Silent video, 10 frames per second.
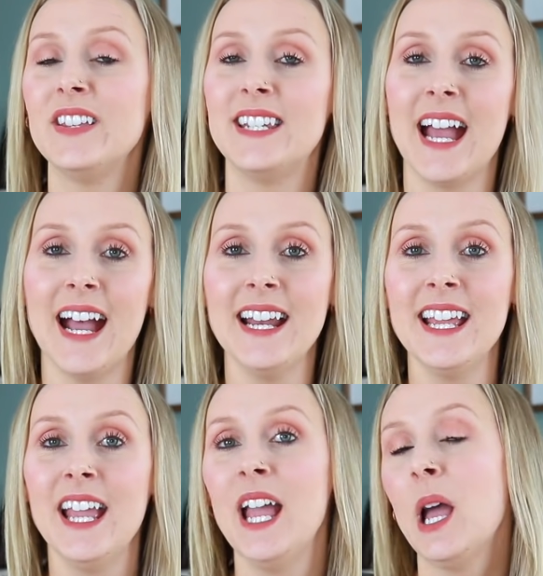the dad.
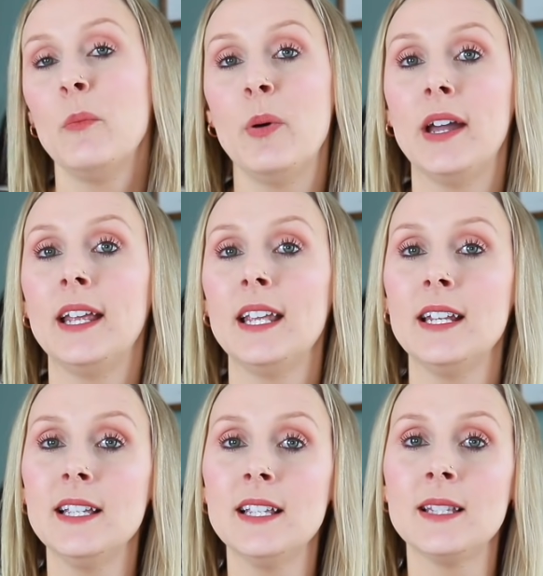But it
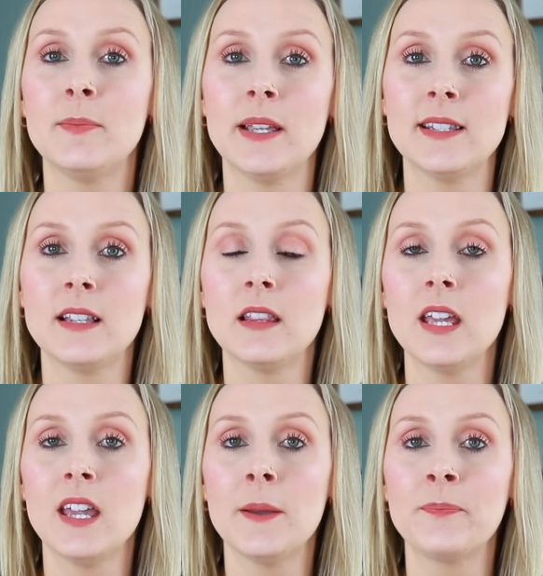is
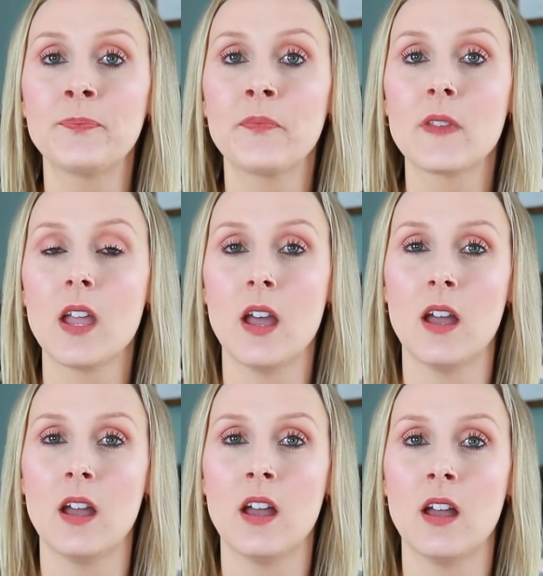basically,
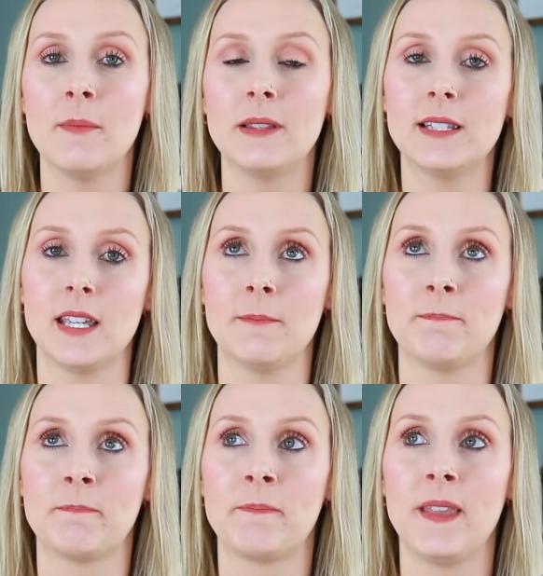um, let's see.
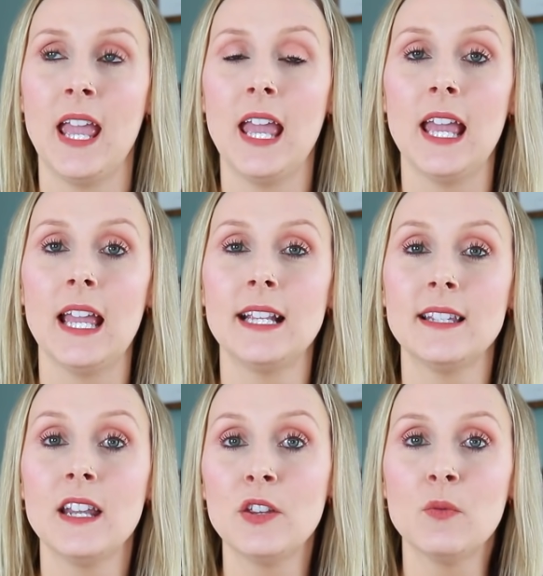It's
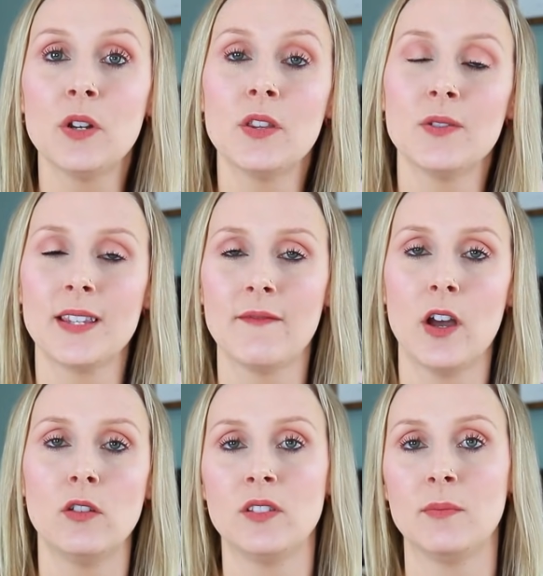another one of those that
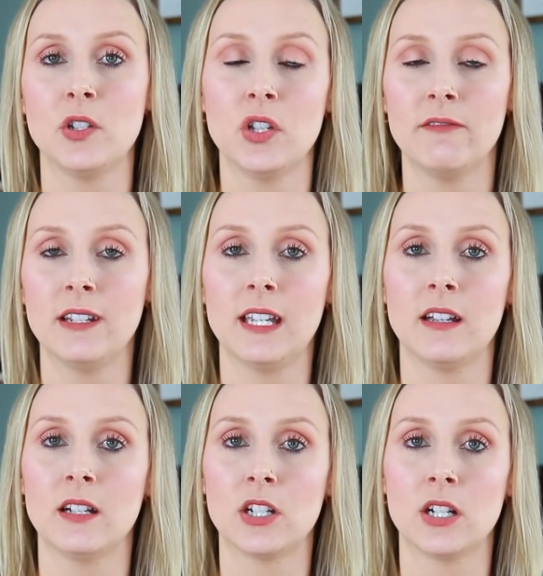follows a bunch of different
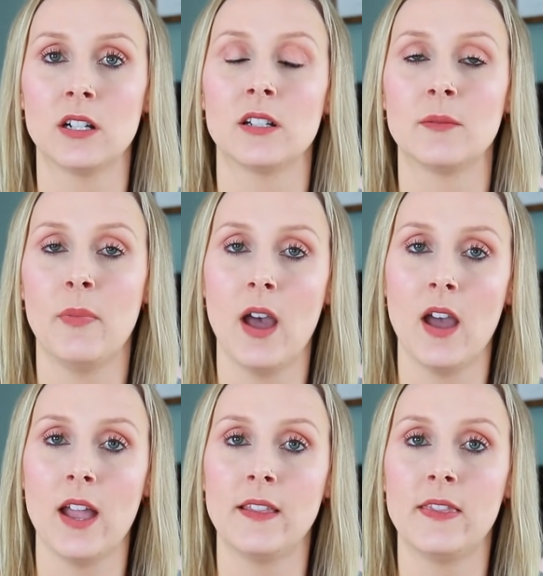characters,
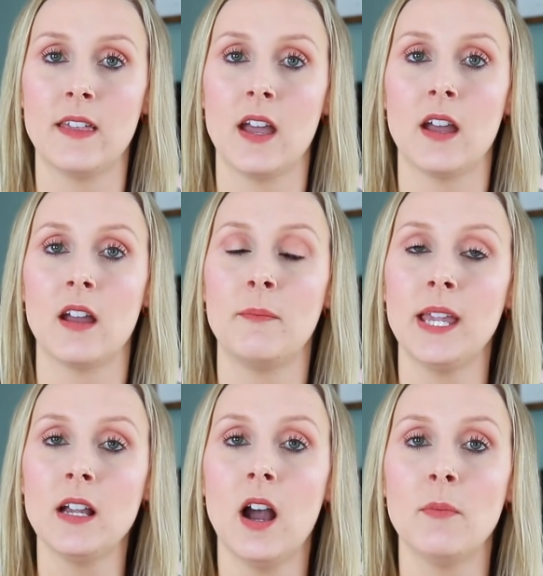but the
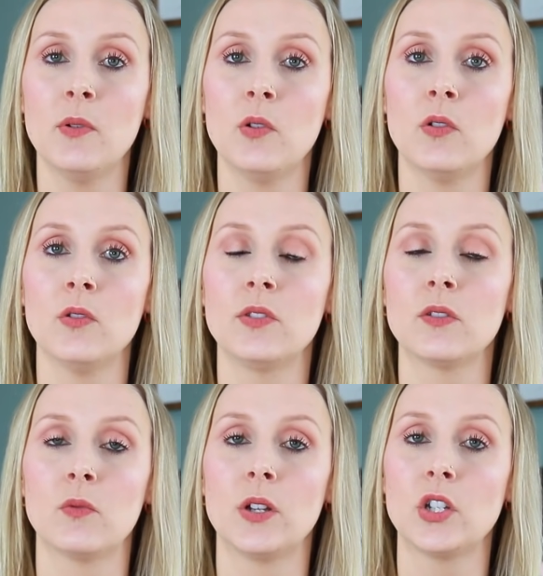main couples,
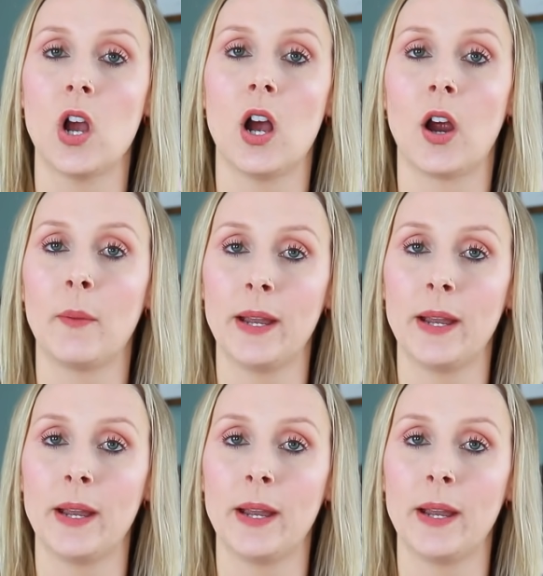which are